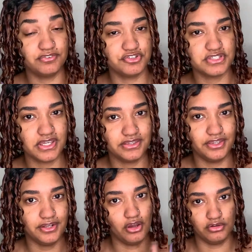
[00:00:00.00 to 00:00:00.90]
the first thing I
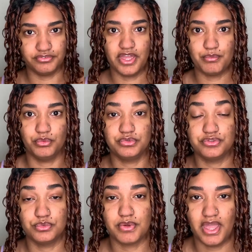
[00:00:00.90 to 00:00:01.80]
did off camera was
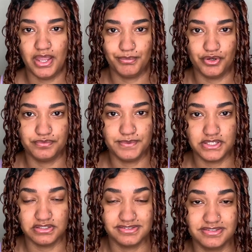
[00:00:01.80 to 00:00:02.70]
doing my eyebrows
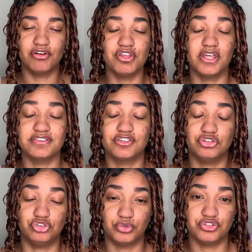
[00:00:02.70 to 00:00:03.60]
because Ariana has a
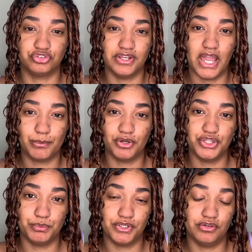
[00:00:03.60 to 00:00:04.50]
short straight eyebrow in
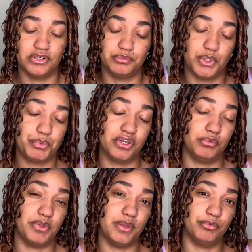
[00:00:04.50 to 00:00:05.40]
the video and I'm not gonna
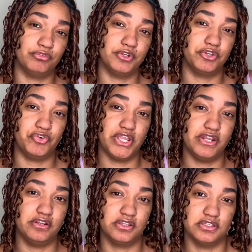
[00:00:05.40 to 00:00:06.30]
be able to recreate
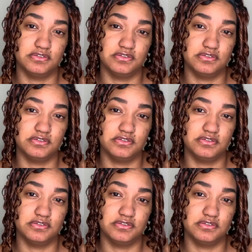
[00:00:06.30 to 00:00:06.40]
it because